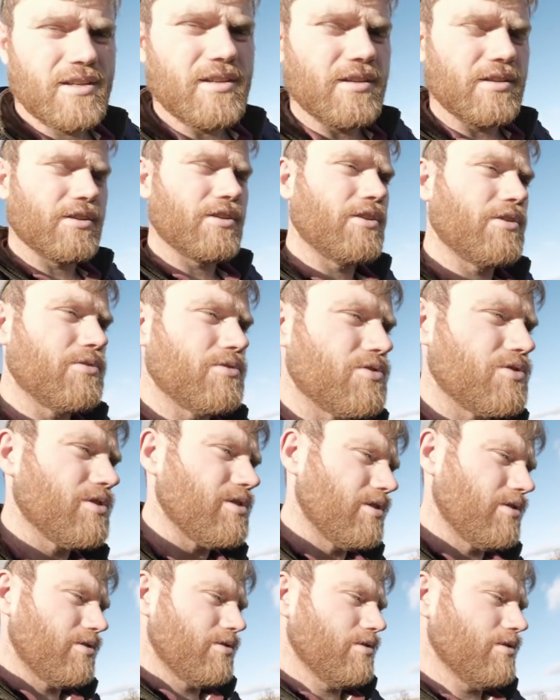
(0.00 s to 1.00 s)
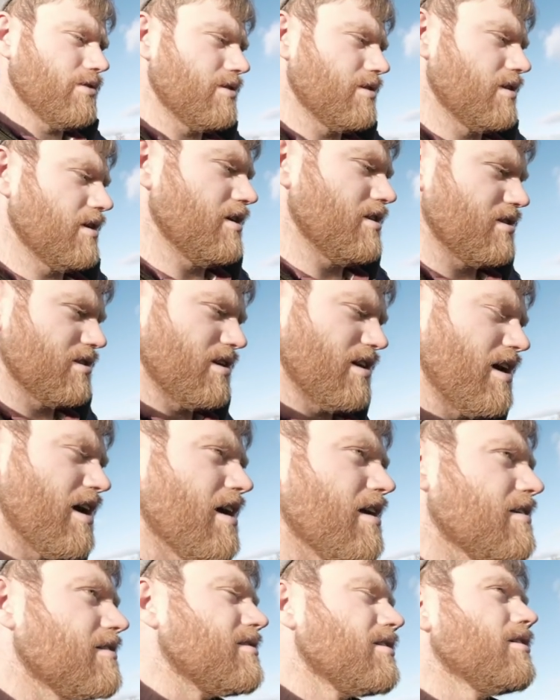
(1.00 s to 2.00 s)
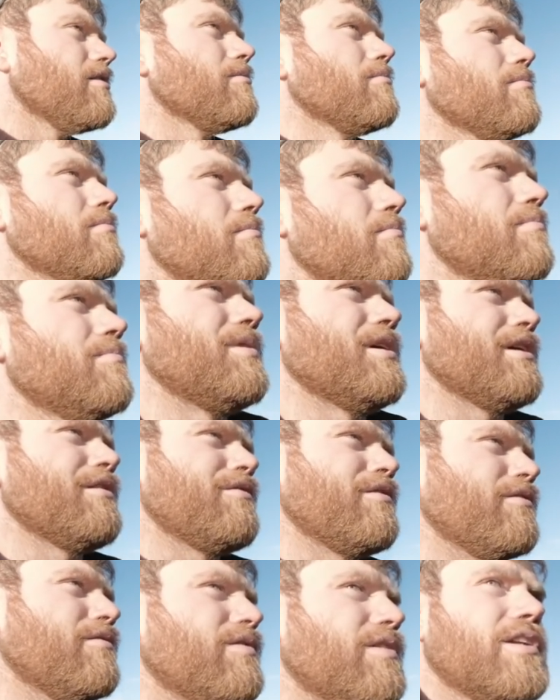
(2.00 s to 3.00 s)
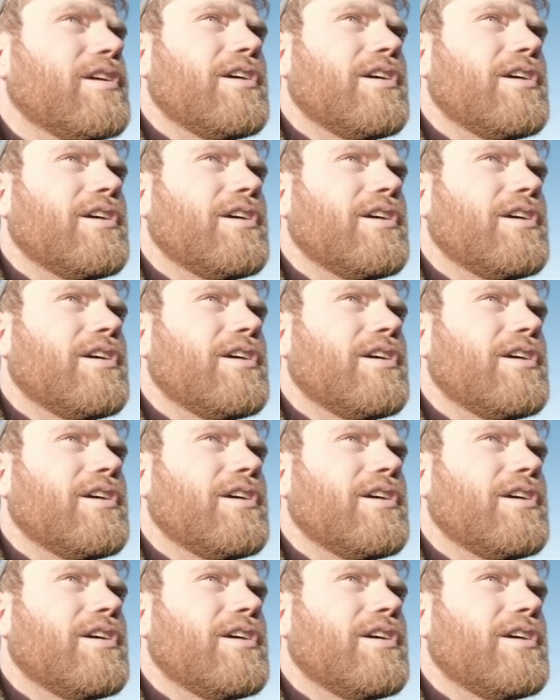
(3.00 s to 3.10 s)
The ground's really good, nice and hard. Perfect for